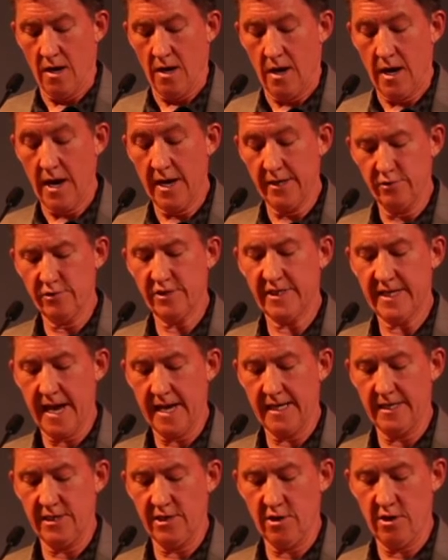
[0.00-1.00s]
"I
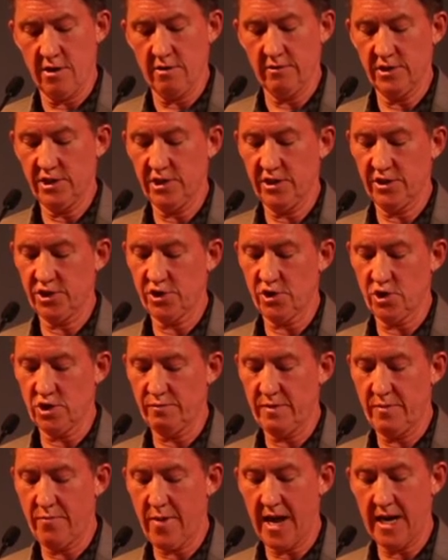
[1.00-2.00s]
understand, dear," she assures
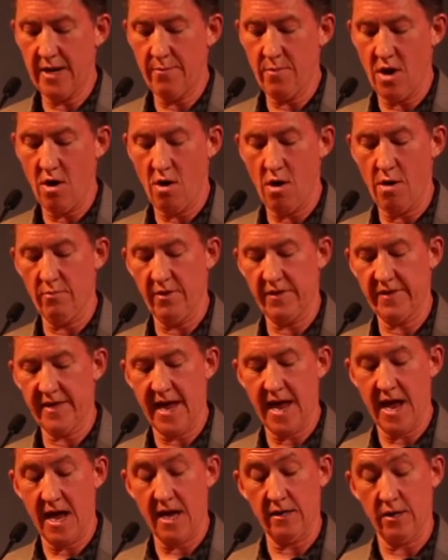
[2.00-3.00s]
me, patting my arm with the
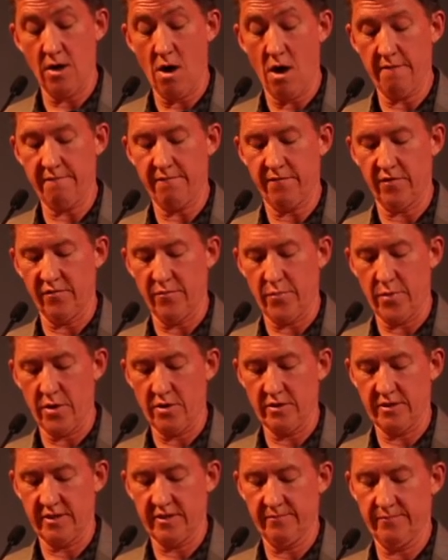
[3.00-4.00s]
hand not full of
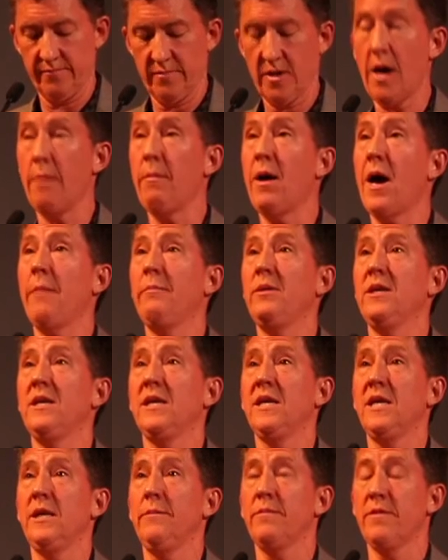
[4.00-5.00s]
birds. "I'm happy to
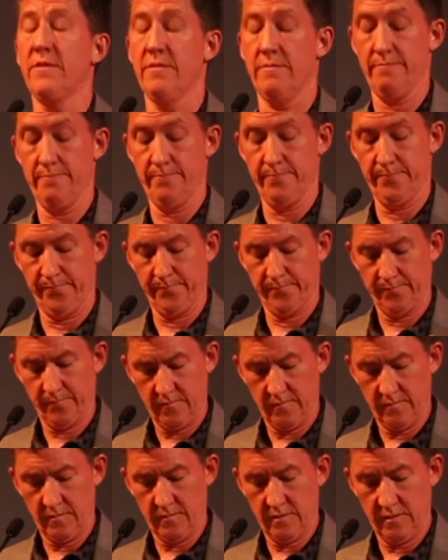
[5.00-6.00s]
keep them.
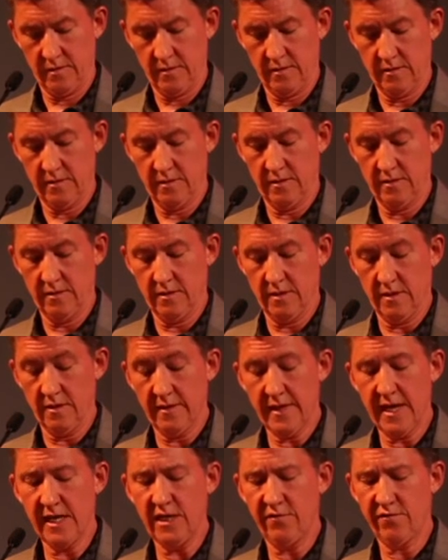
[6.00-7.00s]

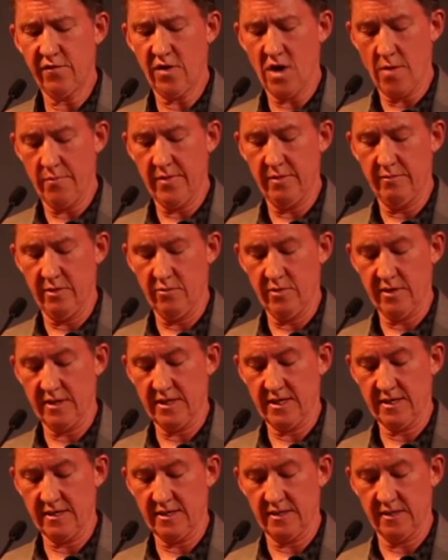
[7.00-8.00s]
Thank you for helping me with
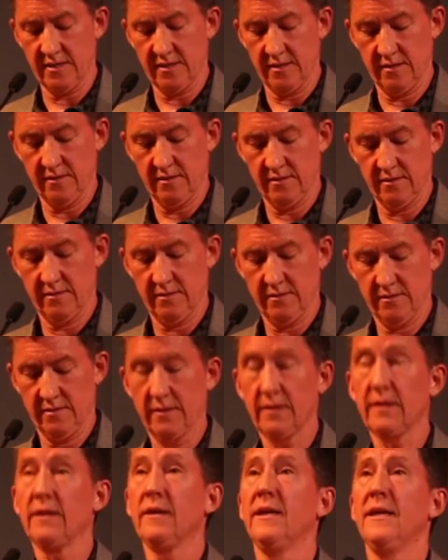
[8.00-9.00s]
this."
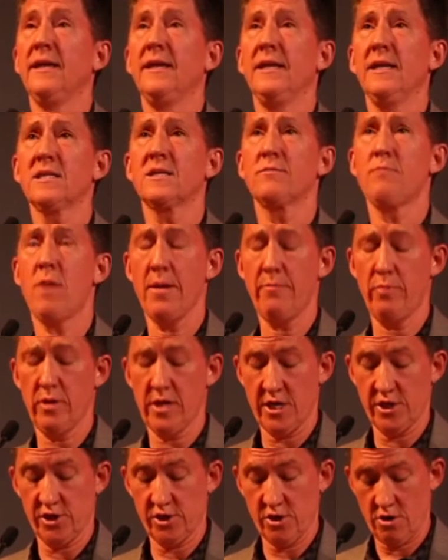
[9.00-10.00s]
"It's my
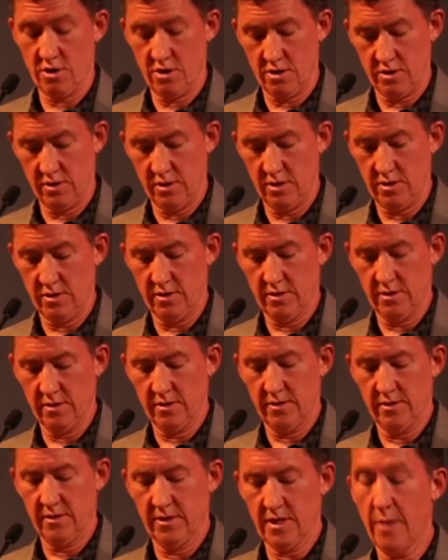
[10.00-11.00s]
pleasure."
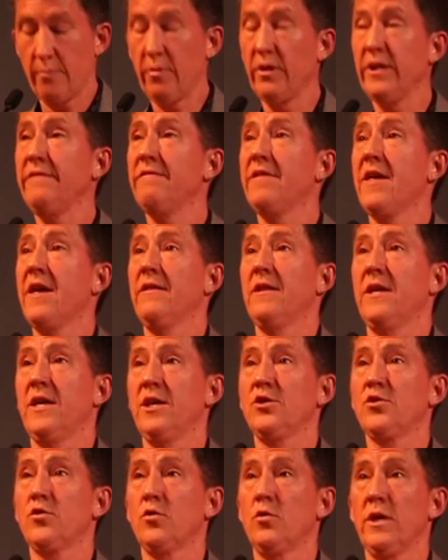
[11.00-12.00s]
I believe then that
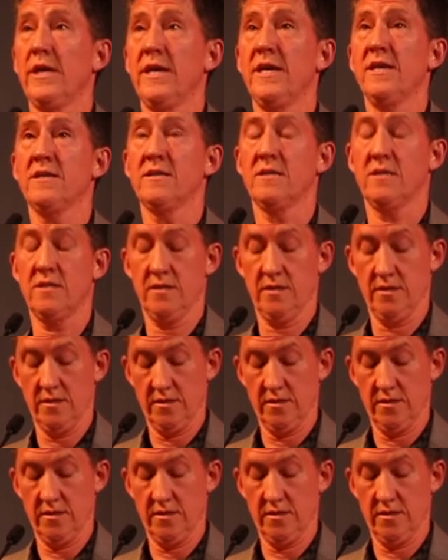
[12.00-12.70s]
it truly is.